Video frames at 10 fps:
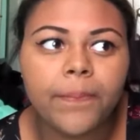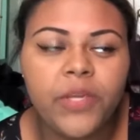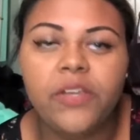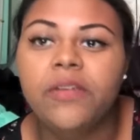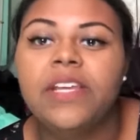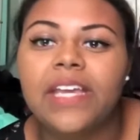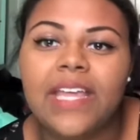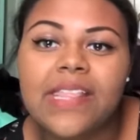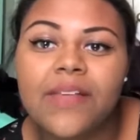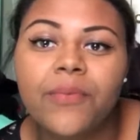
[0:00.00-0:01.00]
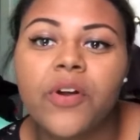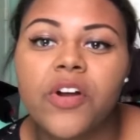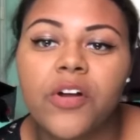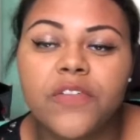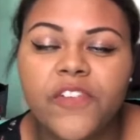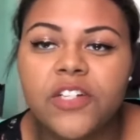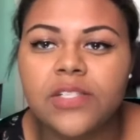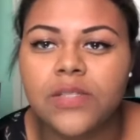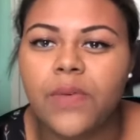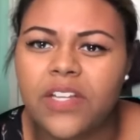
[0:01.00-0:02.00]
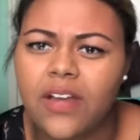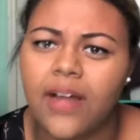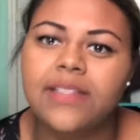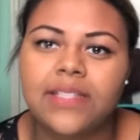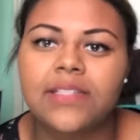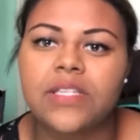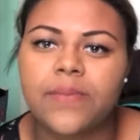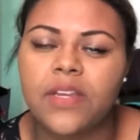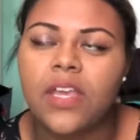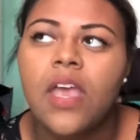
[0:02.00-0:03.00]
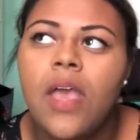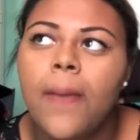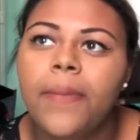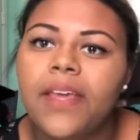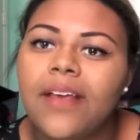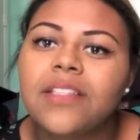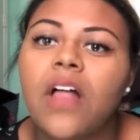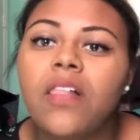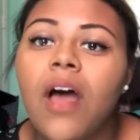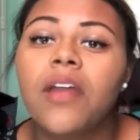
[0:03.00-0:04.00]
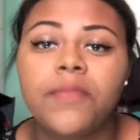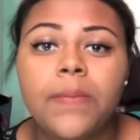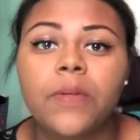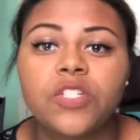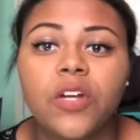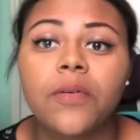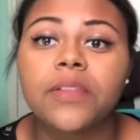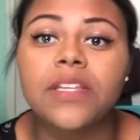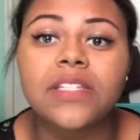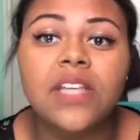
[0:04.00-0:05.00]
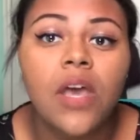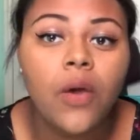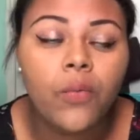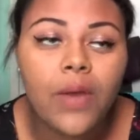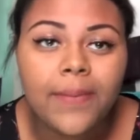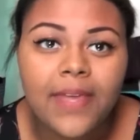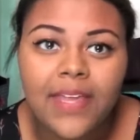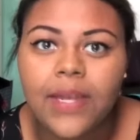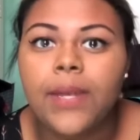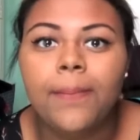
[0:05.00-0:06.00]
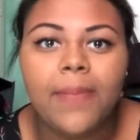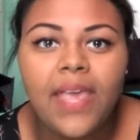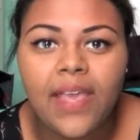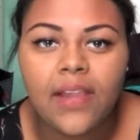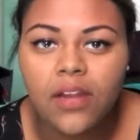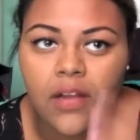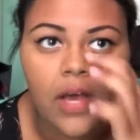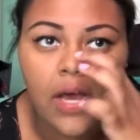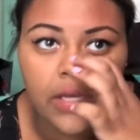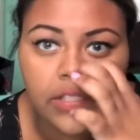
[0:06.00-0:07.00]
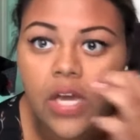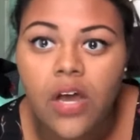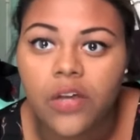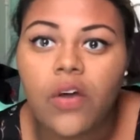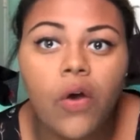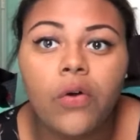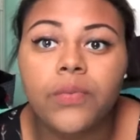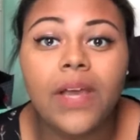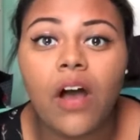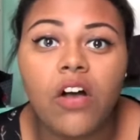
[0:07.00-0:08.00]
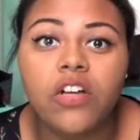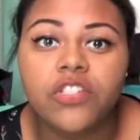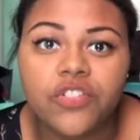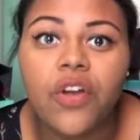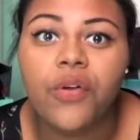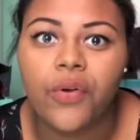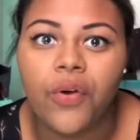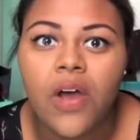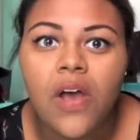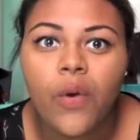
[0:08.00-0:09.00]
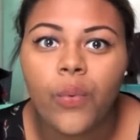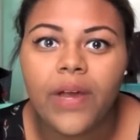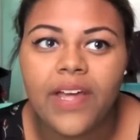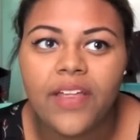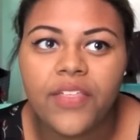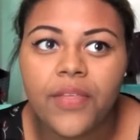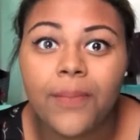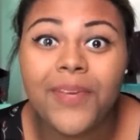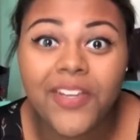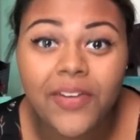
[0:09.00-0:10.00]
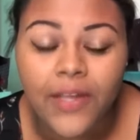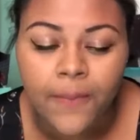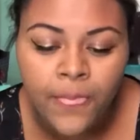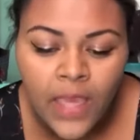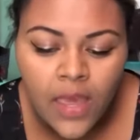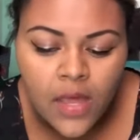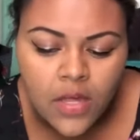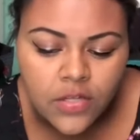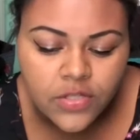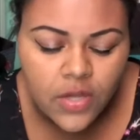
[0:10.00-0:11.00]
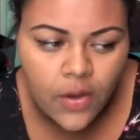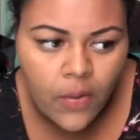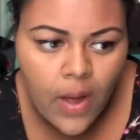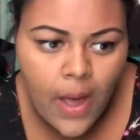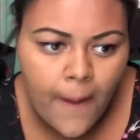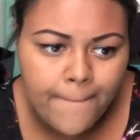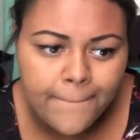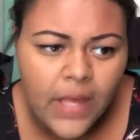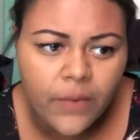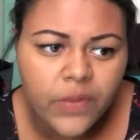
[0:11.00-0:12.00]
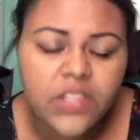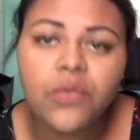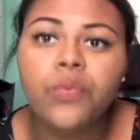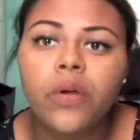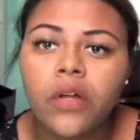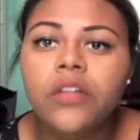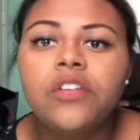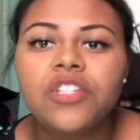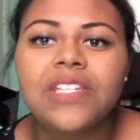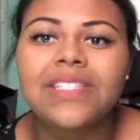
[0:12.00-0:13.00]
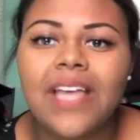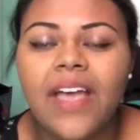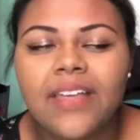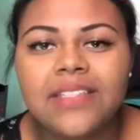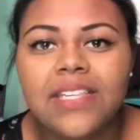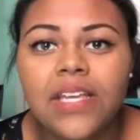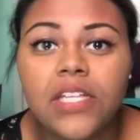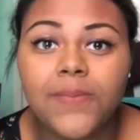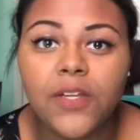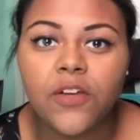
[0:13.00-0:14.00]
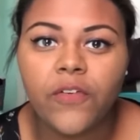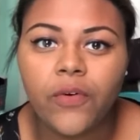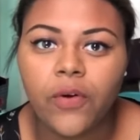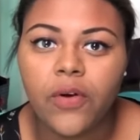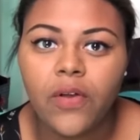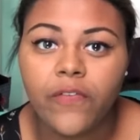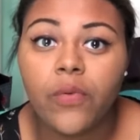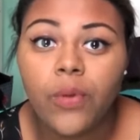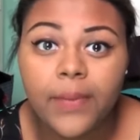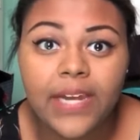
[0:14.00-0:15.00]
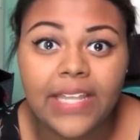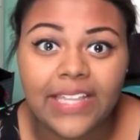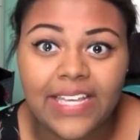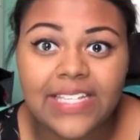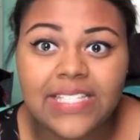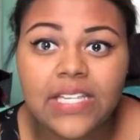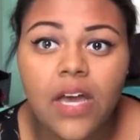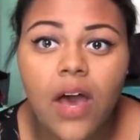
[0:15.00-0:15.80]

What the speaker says: beauty in the world versus what God says is beauty, because a lot of people struggle with this. Women, men, young, old, we all struggle with beauty. So what the world usually says is beautiful, for a woman at least,